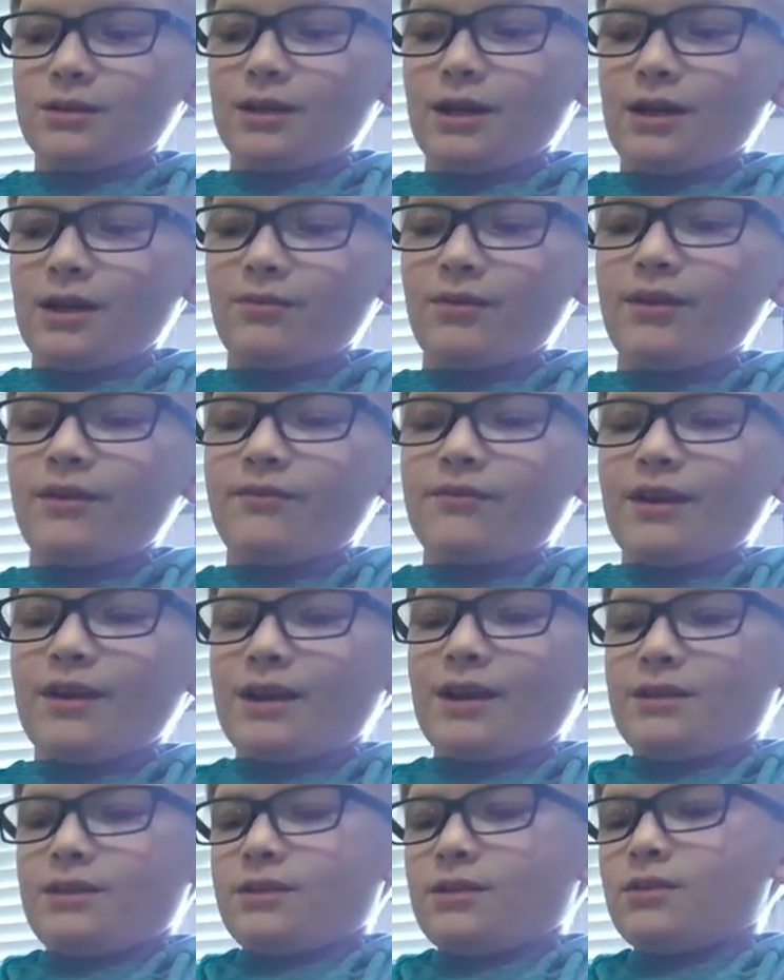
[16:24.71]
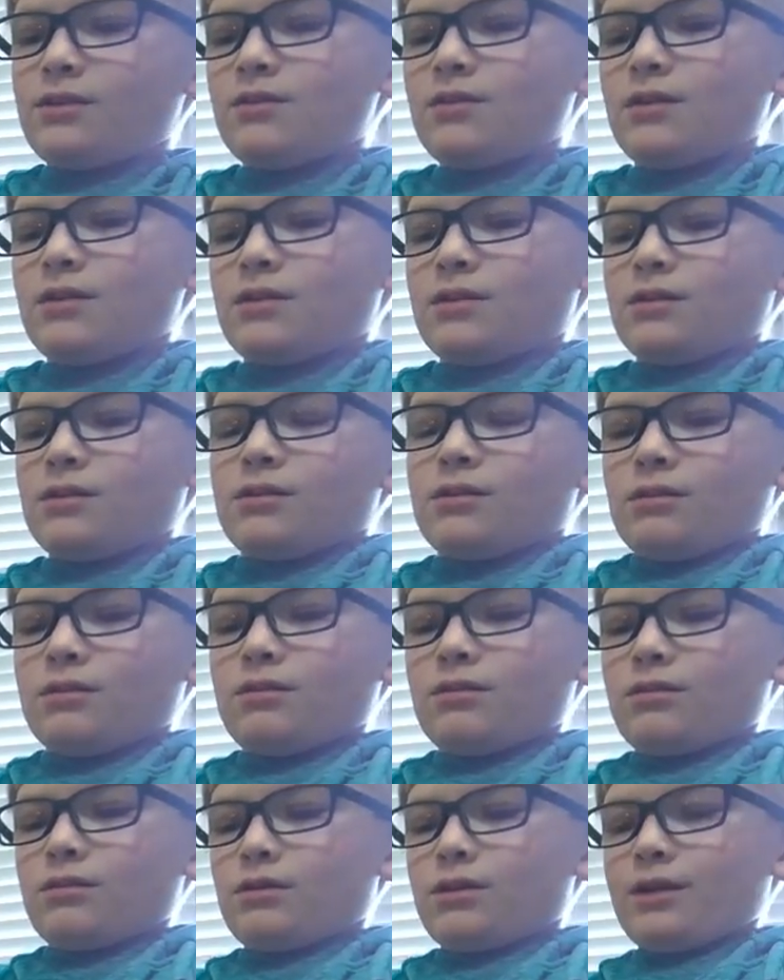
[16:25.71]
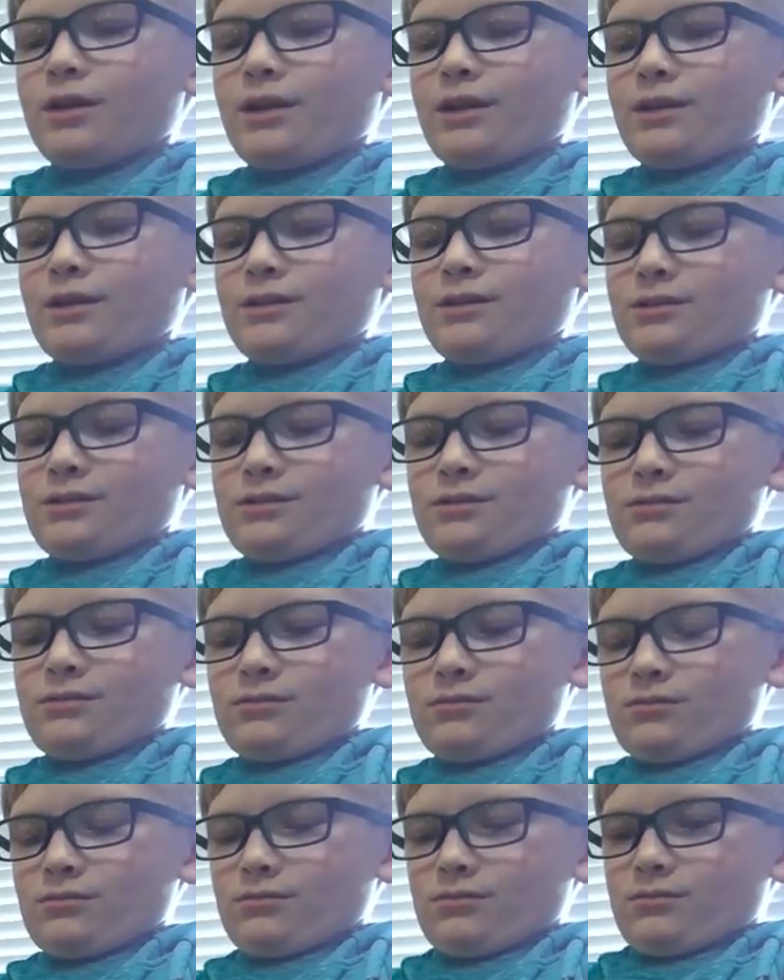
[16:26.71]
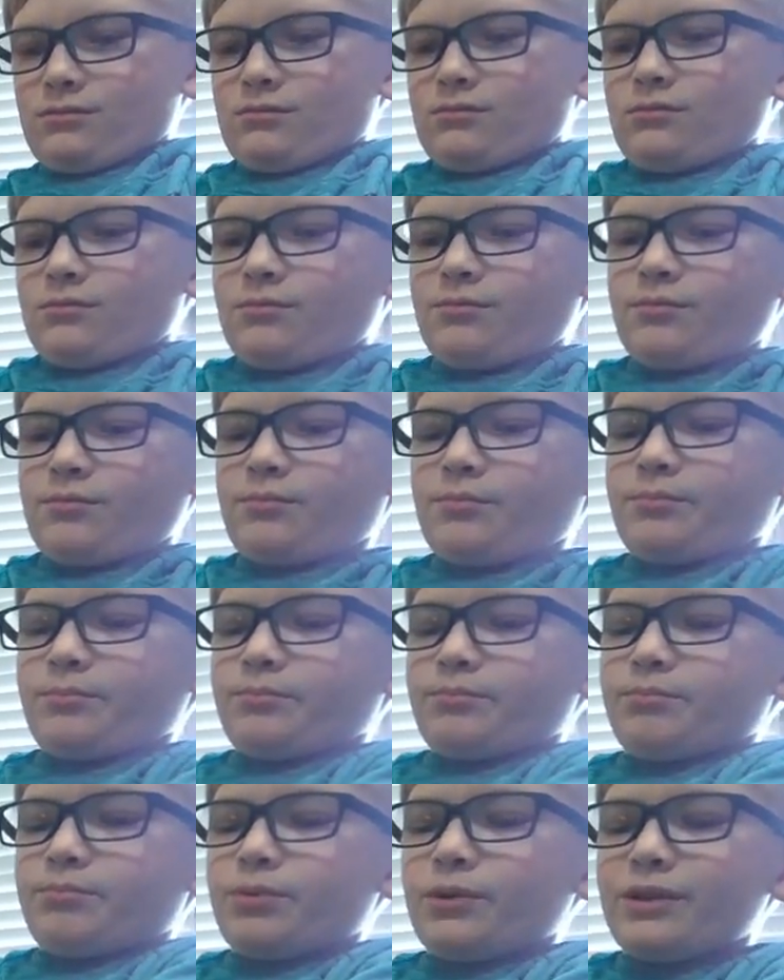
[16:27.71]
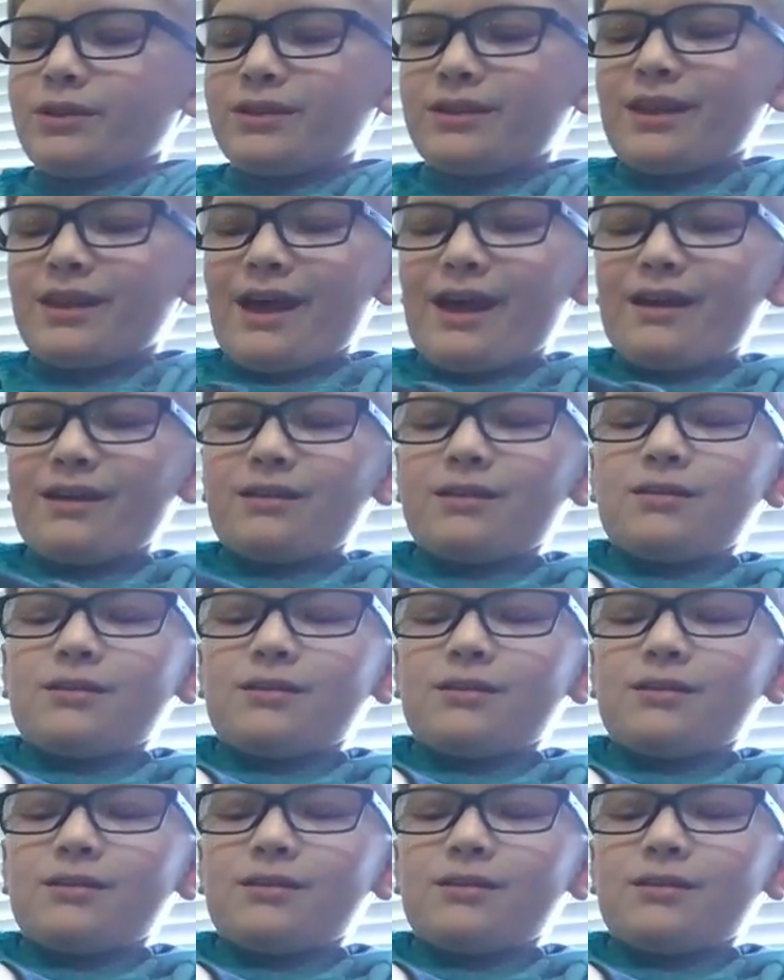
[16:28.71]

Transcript: And what you've got to do is put that